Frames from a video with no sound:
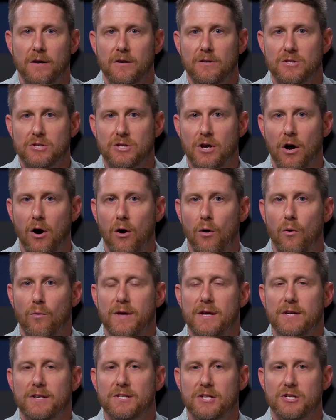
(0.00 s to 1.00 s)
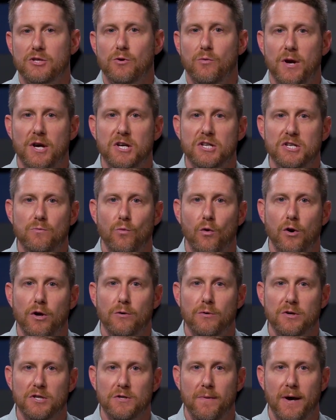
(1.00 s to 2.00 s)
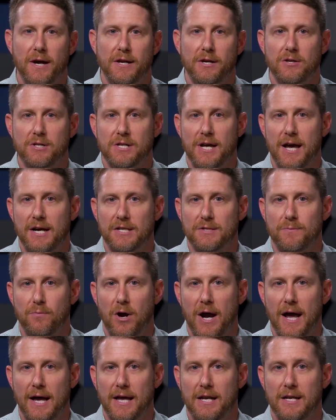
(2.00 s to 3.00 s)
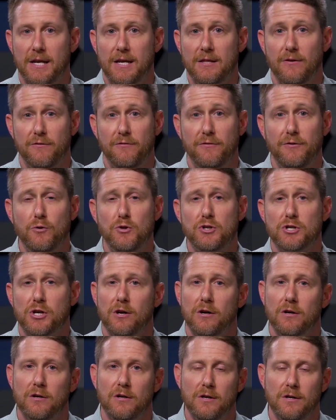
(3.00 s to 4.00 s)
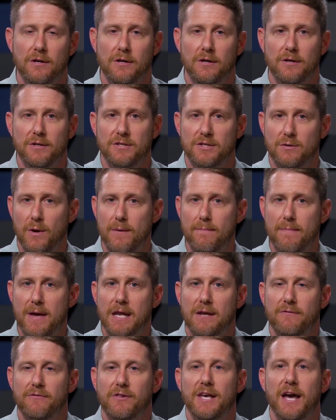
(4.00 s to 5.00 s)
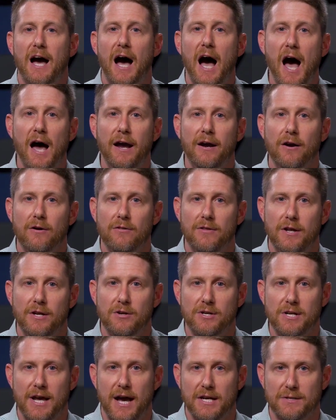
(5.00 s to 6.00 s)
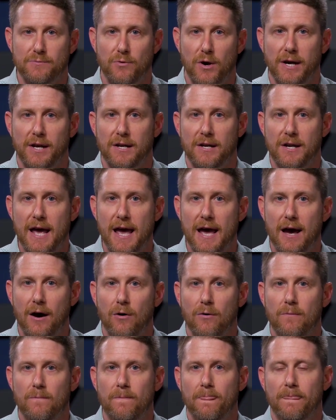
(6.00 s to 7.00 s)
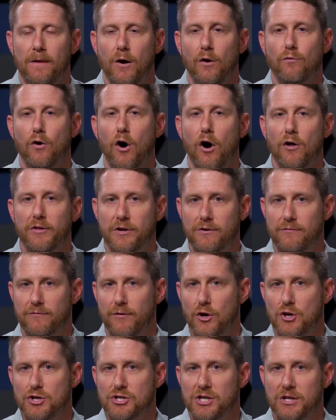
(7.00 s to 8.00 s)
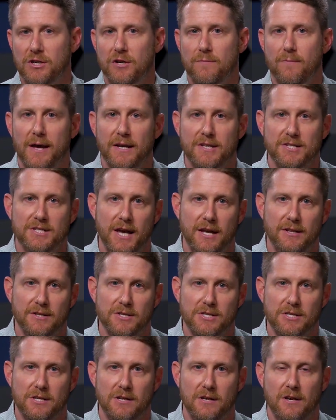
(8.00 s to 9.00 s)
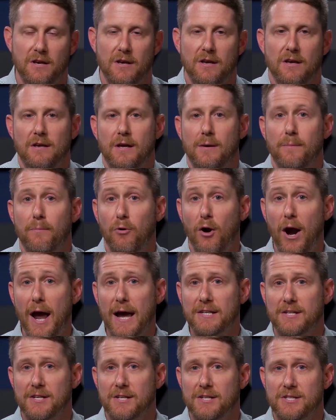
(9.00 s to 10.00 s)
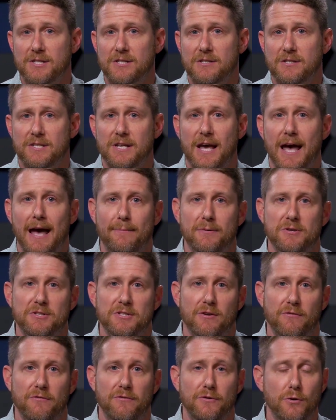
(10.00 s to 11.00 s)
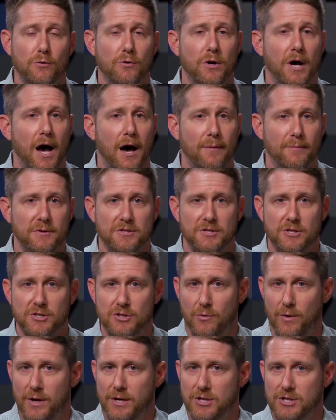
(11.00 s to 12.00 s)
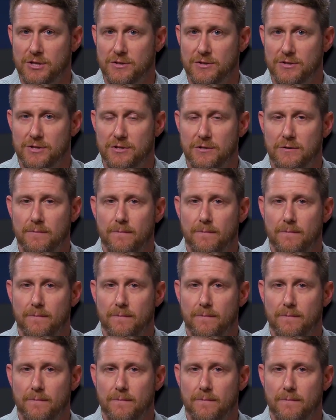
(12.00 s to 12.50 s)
So, in a situation where you expect your tax bracket in the future to be meaningfully higher than your tax bracket now, a Roth conversion could make sense. In practice, this happens in a few common situations.